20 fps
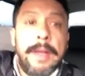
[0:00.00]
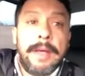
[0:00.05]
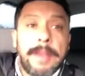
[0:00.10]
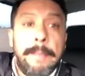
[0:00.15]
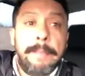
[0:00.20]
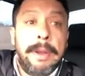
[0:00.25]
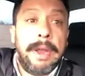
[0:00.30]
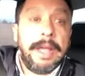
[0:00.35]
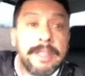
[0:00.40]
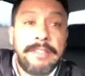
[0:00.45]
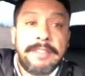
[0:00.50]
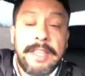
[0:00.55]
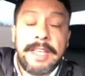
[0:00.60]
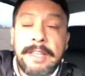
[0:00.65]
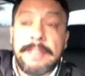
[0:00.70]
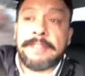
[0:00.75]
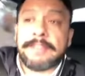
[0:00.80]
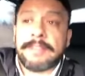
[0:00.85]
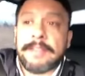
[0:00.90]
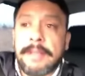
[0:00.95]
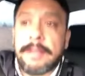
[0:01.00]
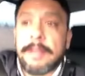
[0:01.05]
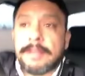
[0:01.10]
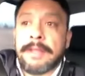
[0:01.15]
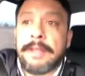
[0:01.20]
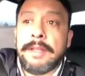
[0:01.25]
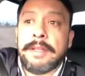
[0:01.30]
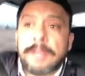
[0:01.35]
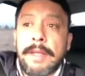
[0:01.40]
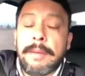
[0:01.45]
blood tests
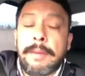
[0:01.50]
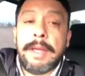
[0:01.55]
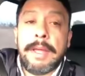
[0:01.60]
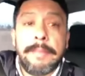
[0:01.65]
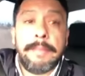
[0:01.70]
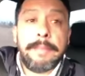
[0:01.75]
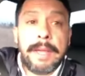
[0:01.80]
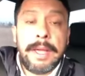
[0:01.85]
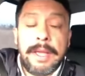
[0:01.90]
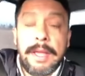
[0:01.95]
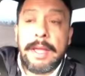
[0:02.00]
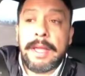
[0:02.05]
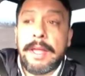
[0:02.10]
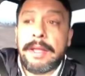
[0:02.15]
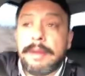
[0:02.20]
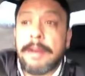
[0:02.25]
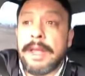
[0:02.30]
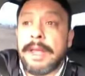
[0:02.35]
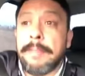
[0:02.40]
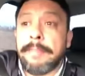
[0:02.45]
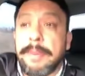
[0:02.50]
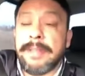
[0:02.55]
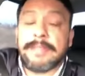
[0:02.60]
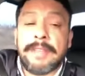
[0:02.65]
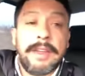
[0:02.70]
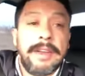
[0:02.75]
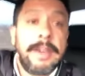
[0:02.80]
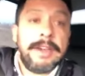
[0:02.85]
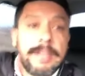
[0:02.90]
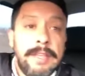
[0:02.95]
and
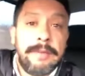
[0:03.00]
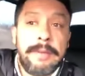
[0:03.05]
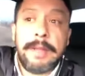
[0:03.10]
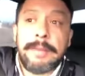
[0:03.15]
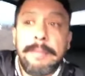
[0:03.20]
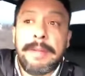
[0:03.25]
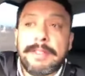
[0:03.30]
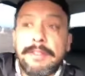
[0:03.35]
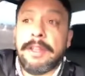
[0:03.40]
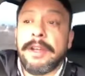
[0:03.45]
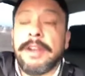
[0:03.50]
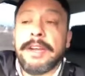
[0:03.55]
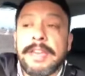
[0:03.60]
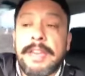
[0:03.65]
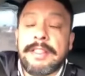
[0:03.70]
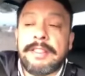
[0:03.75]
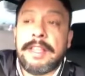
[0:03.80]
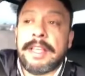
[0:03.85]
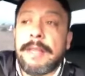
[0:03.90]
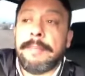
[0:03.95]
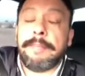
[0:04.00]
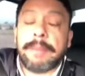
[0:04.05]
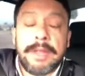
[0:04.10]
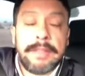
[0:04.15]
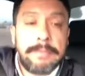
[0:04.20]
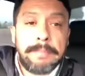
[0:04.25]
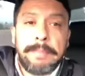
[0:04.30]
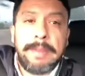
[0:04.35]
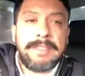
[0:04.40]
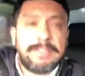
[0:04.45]
maternity
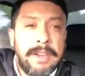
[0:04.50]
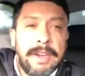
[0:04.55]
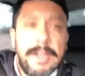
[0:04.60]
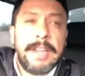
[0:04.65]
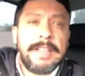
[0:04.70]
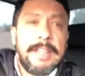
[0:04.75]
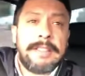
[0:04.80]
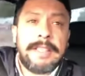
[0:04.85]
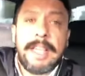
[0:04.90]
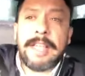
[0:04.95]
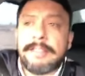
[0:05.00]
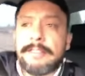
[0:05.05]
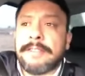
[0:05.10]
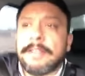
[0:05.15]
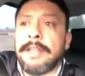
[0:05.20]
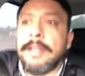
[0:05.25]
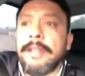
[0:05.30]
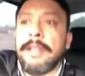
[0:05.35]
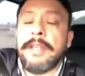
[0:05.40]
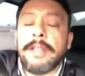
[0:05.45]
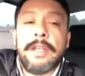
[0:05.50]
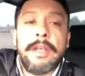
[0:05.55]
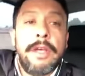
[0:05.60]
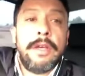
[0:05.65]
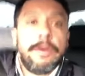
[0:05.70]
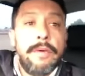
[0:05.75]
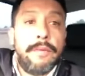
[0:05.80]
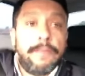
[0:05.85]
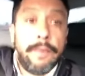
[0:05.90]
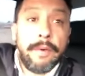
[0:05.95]
tests
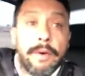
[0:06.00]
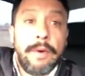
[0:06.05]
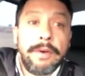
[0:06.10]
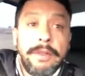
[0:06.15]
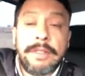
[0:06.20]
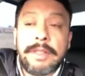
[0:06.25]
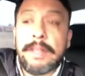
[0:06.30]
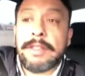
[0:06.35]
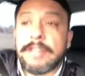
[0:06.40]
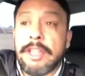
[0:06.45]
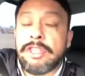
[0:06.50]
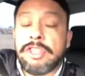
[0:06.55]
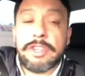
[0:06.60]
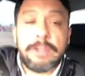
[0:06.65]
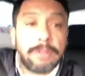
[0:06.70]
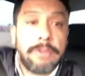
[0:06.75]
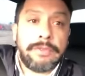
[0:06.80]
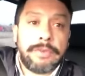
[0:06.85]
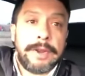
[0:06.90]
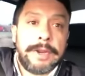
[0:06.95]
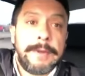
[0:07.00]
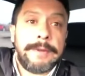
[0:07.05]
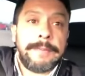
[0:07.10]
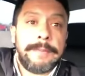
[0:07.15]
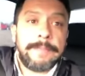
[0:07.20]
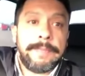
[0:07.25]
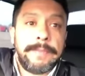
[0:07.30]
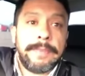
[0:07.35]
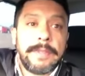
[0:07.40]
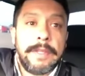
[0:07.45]
for the children.
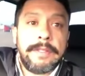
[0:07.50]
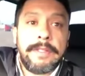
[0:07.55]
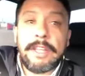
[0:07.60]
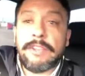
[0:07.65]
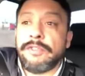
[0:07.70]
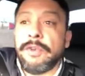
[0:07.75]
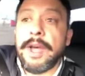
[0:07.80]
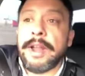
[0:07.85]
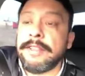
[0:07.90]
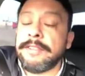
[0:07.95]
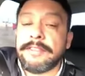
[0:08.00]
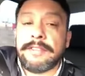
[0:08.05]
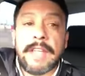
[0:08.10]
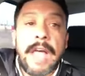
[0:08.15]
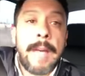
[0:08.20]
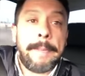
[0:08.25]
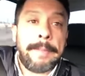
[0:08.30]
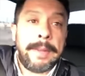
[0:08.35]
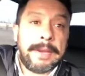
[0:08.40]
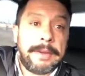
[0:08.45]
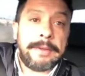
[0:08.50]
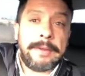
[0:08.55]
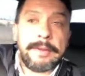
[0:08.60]
They're trying to stop it.